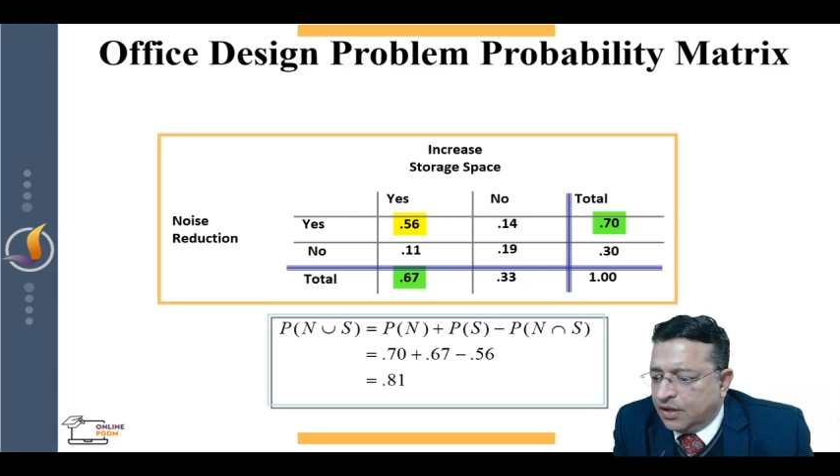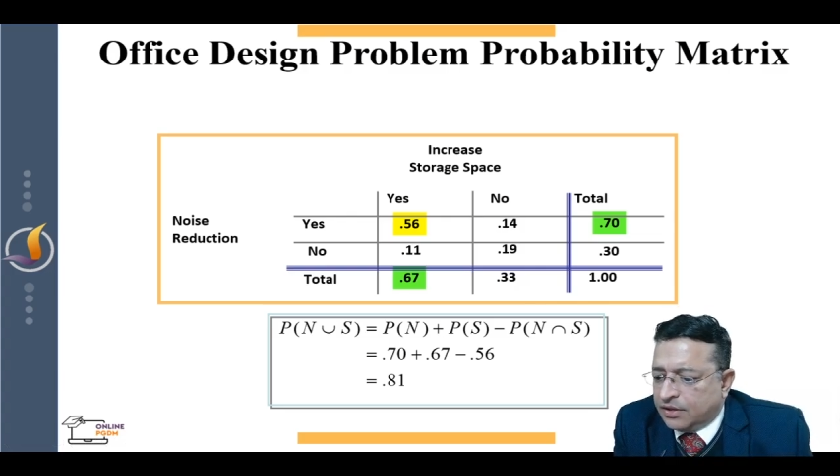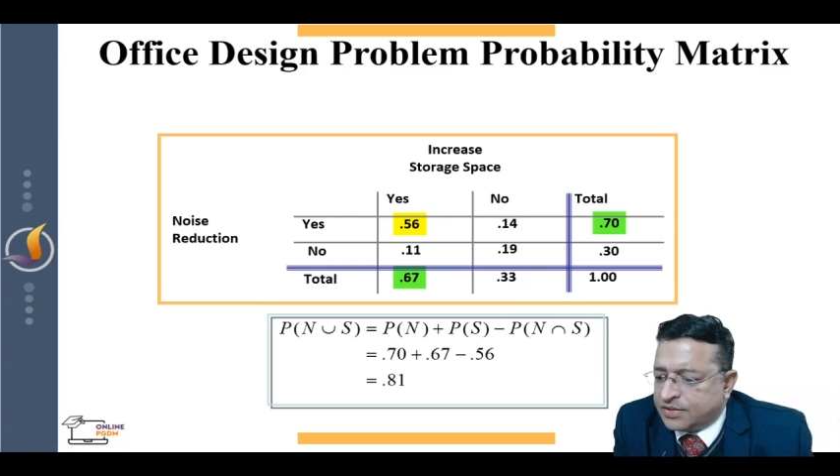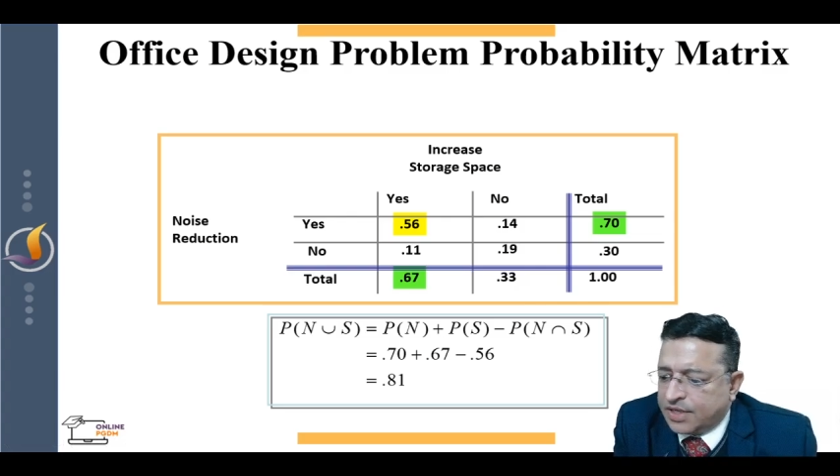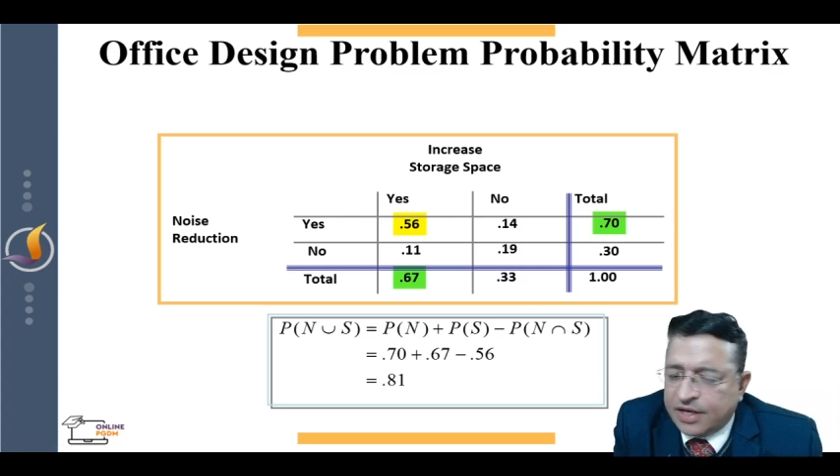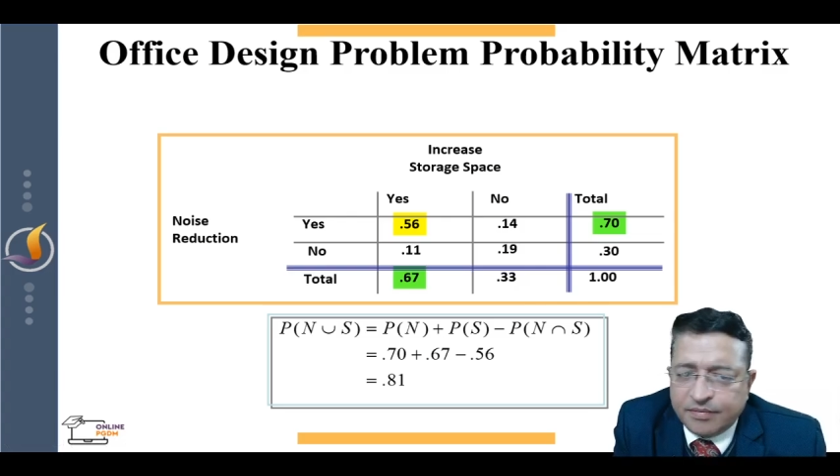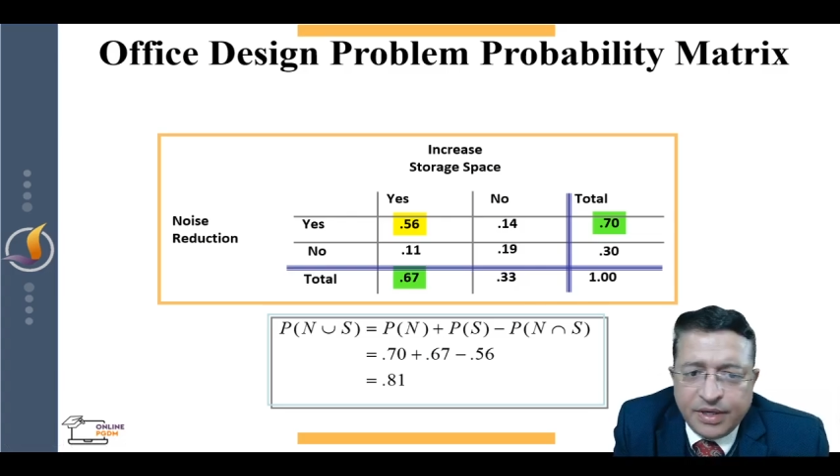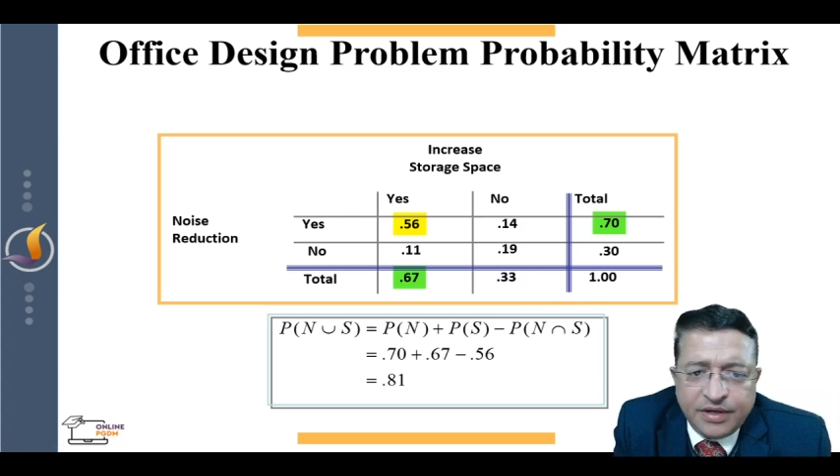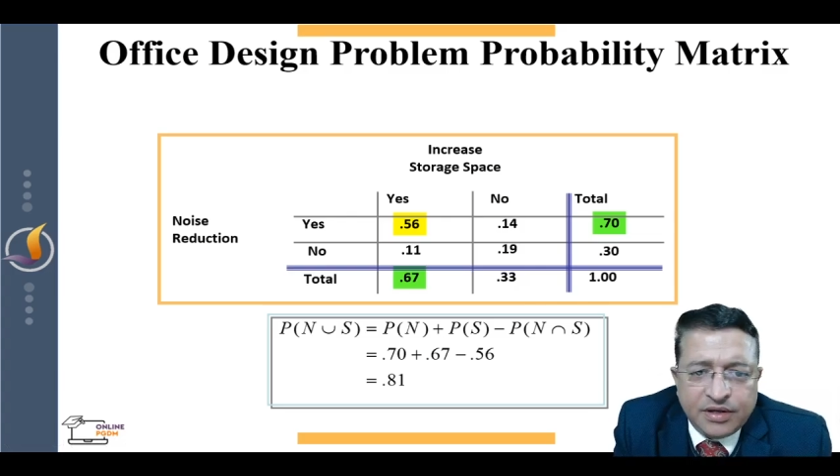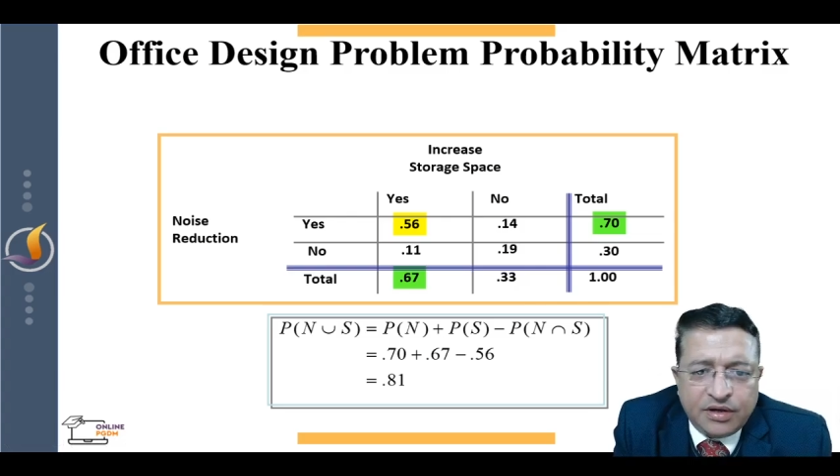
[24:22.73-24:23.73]

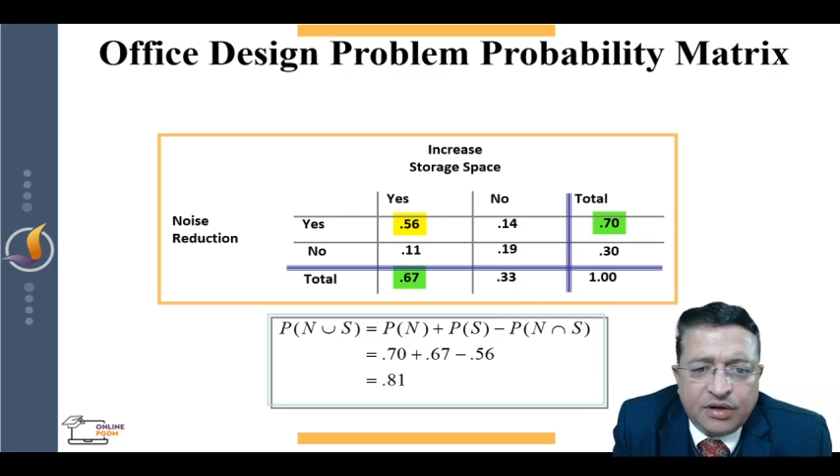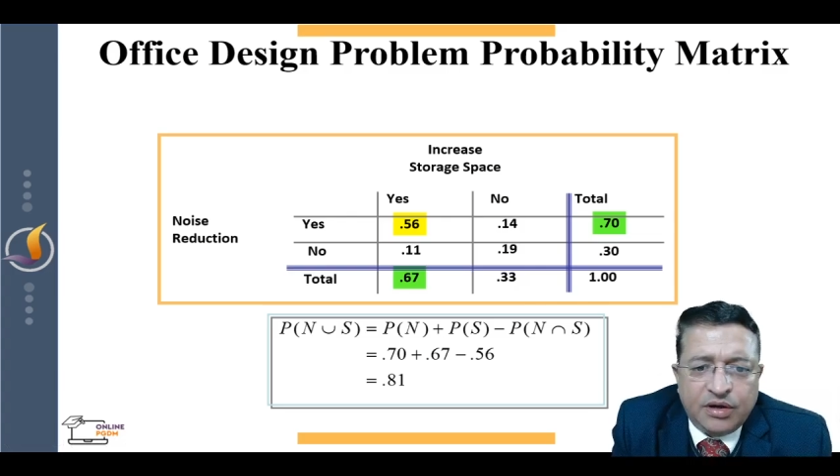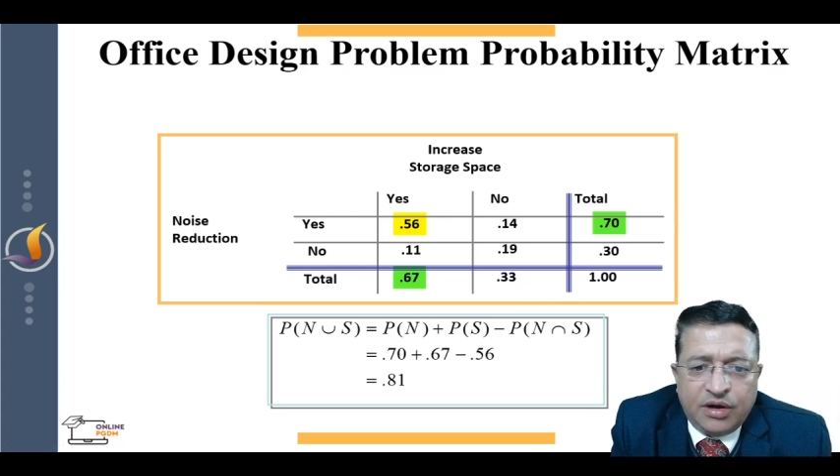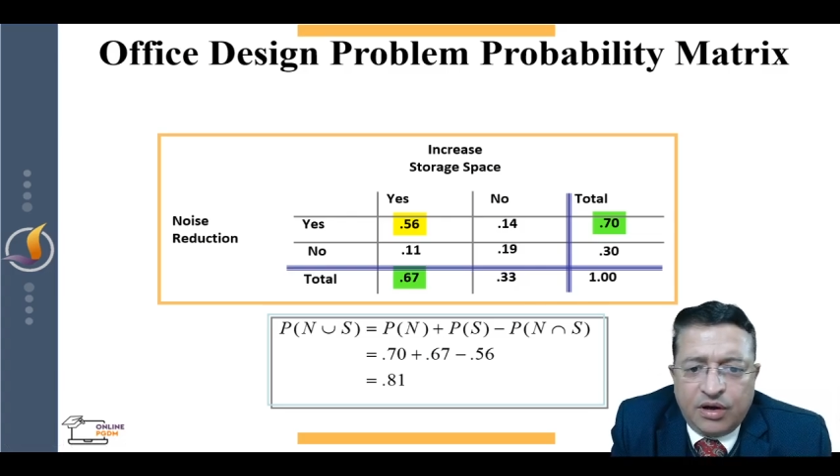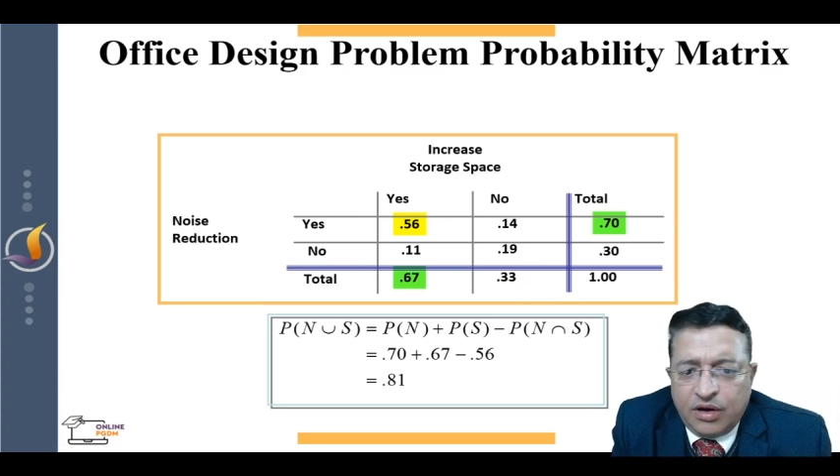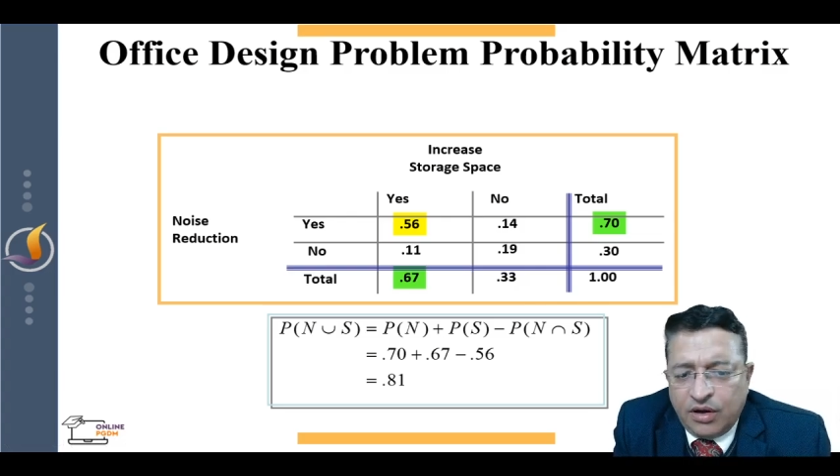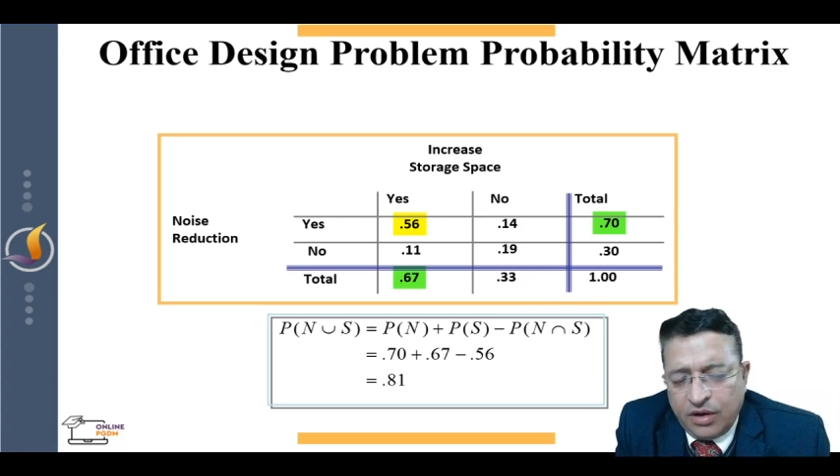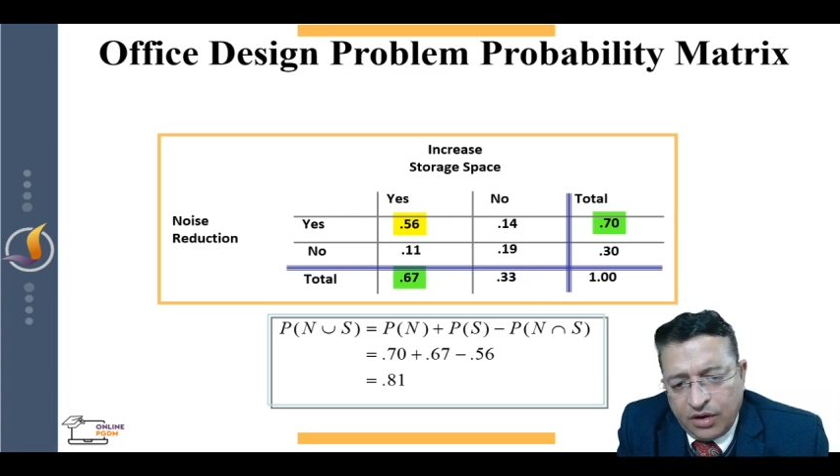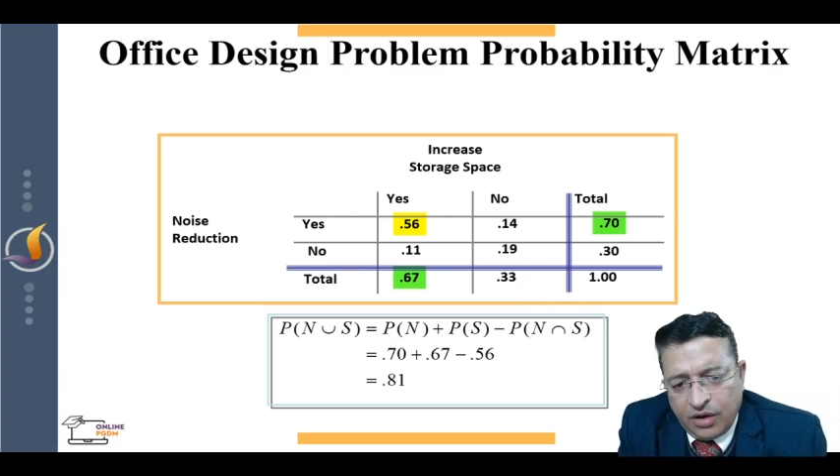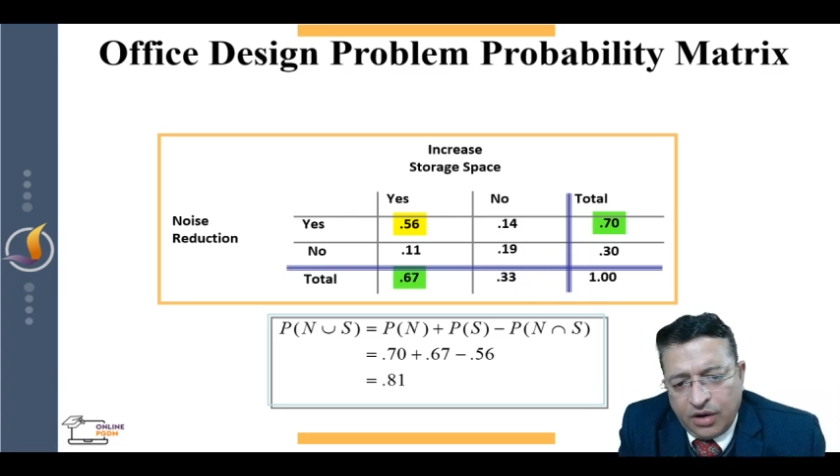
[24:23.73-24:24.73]
statement
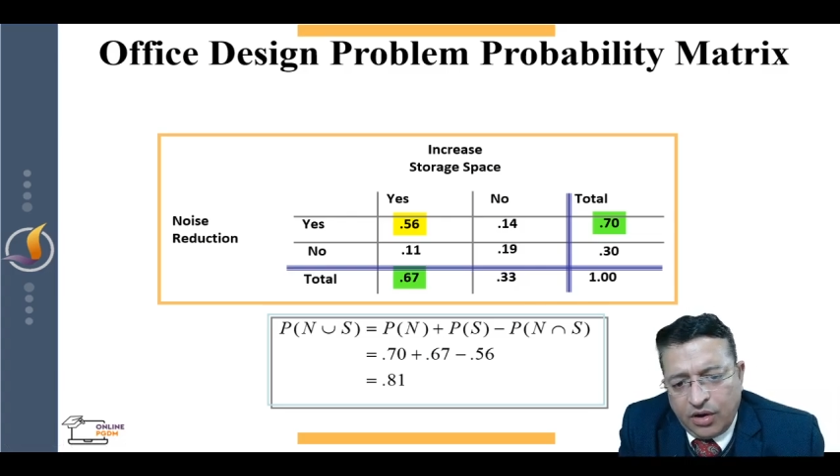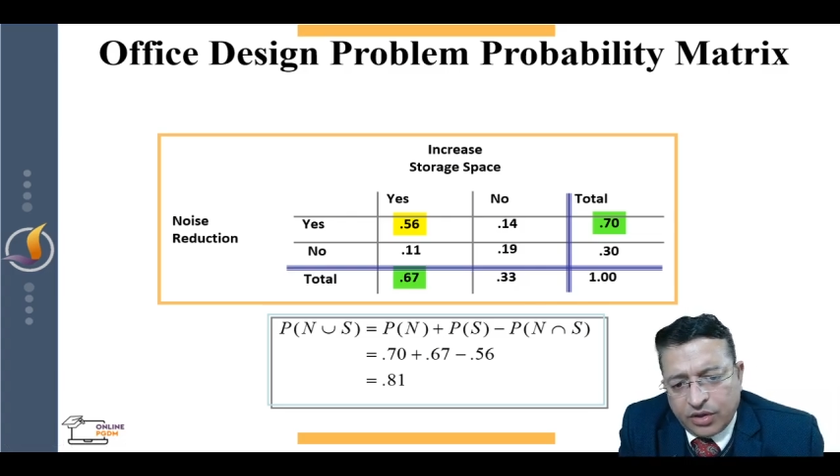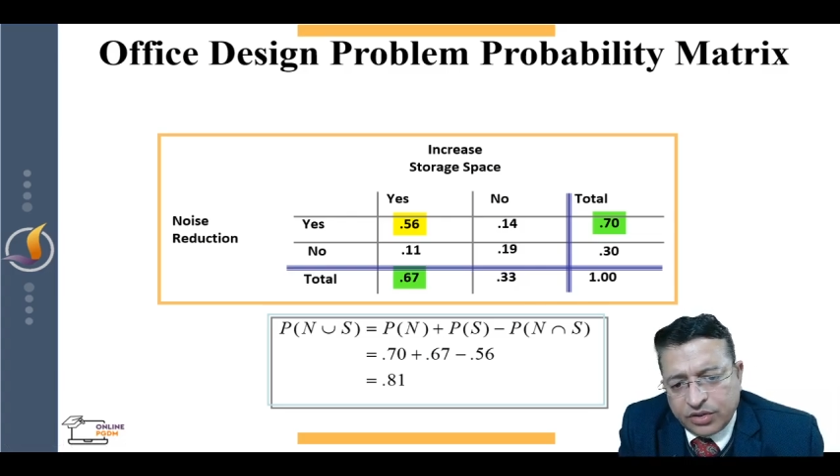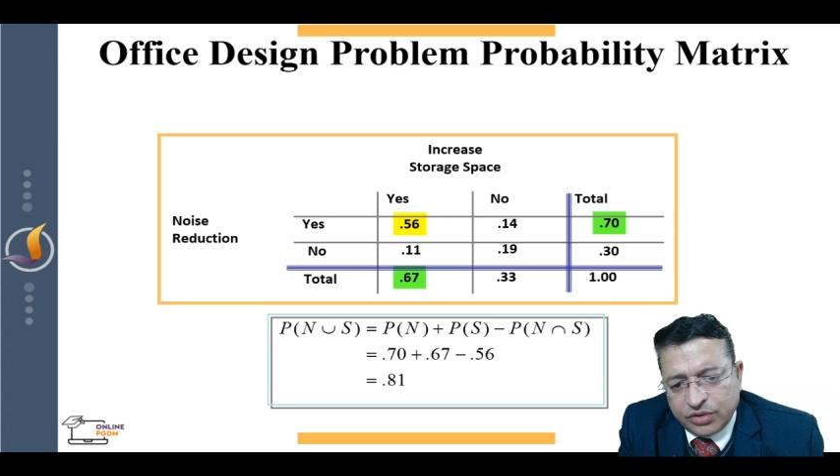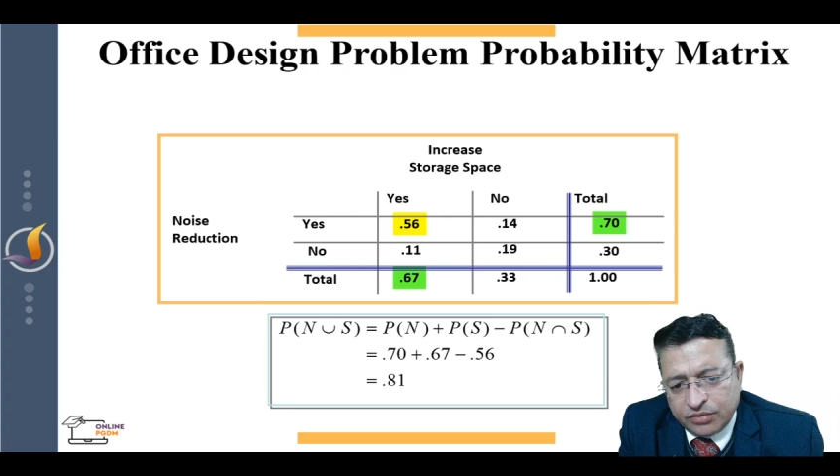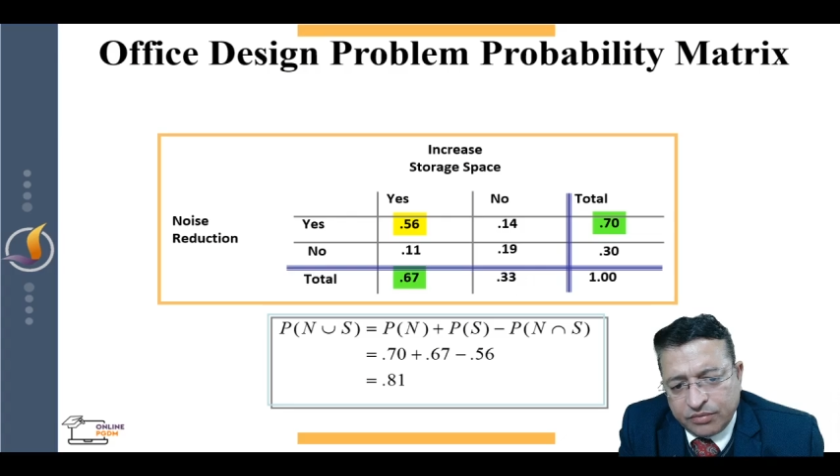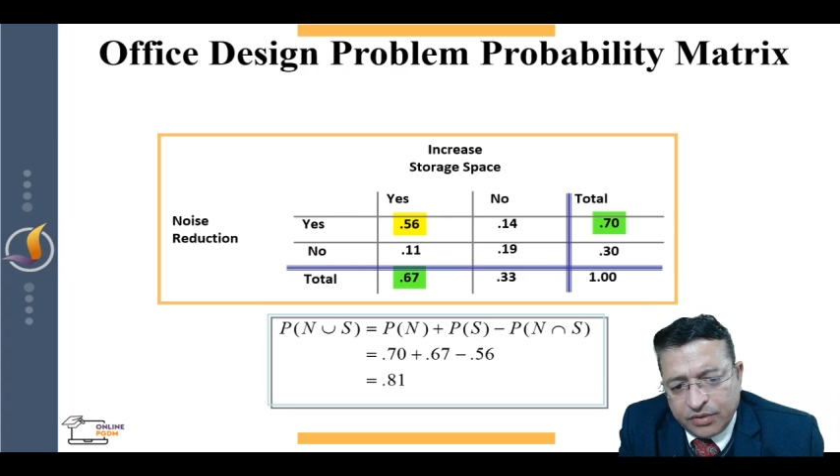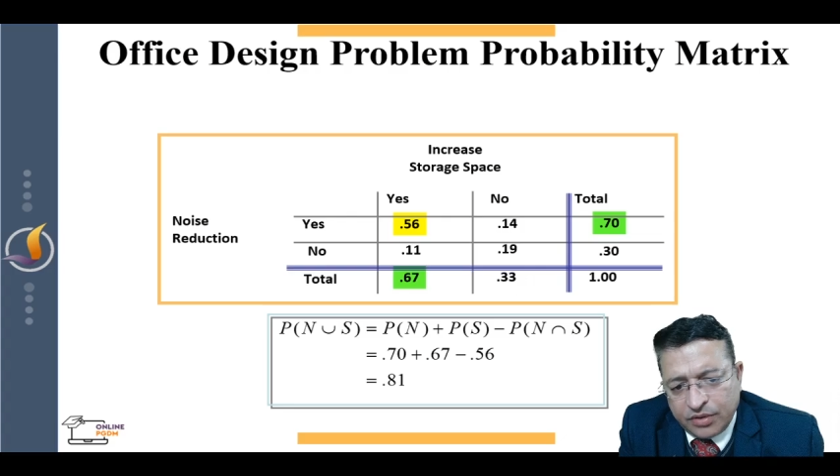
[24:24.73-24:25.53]
or the